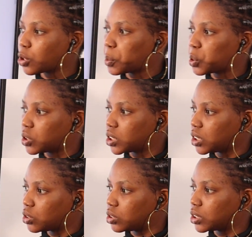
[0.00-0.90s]
Option
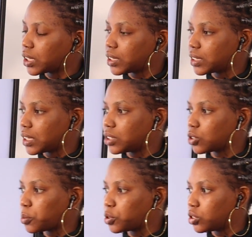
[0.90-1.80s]
C,
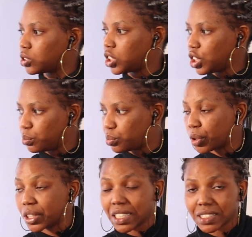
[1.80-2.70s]
contestants. Option D,
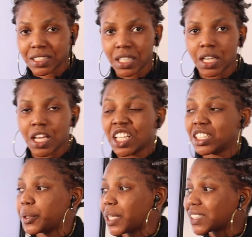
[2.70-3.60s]
brawlers.
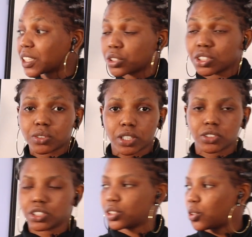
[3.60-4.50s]
Now, the answer to this
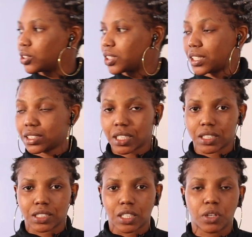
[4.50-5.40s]
question is
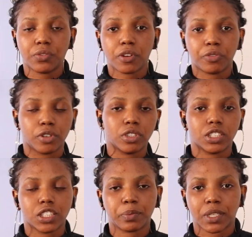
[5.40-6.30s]
contestants. Now, if you're
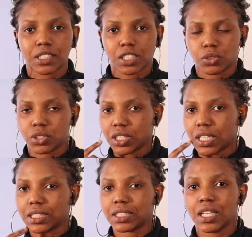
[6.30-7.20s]
following this passage, you see
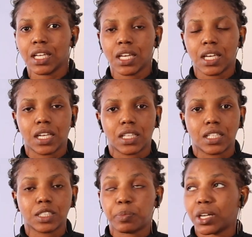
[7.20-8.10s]
that in
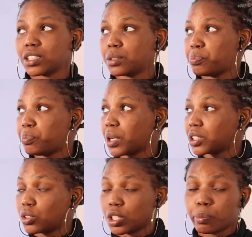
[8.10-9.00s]
this
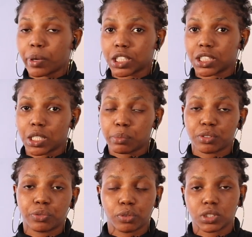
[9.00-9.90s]
particular part
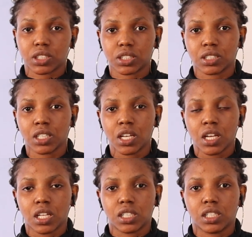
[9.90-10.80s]
labeled 14,
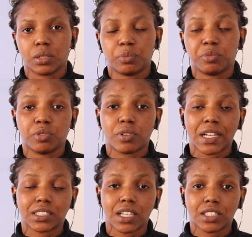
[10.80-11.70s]
the
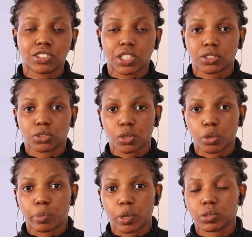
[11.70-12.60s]
writer is trying to
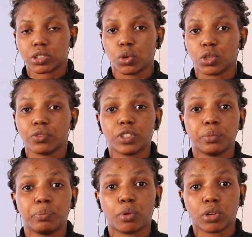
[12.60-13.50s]
talk about one of
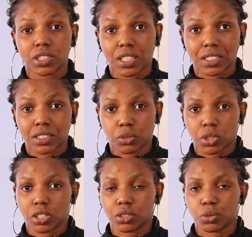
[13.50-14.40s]
the boxers.
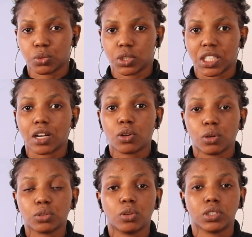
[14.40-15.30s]
Okay, so they are
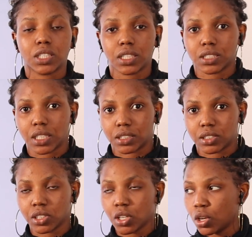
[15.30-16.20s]
called
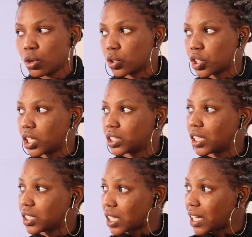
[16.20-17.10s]
contestants. Okay, and
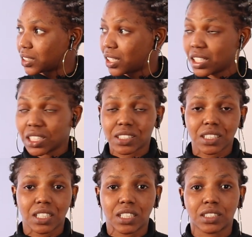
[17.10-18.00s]

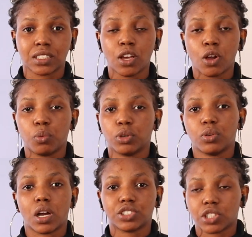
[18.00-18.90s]
assailant is one
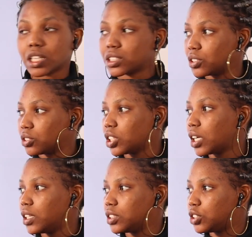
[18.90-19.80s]
who attracts
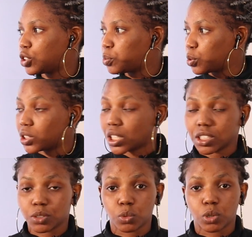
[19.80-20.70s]
another. A
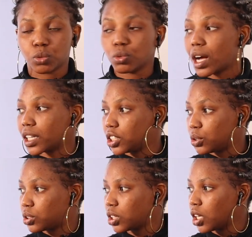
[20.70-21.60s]
disputant is one who
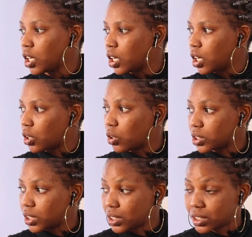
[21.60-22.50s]
argues. A
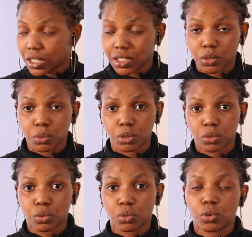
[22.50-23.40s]
contestant is
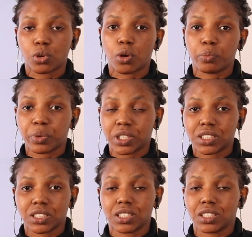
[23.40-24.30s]
one who
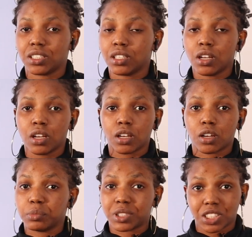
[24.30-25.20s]
competes in a
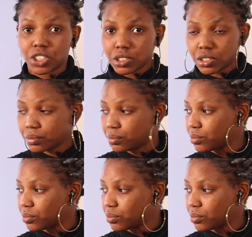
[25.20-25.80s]
competition.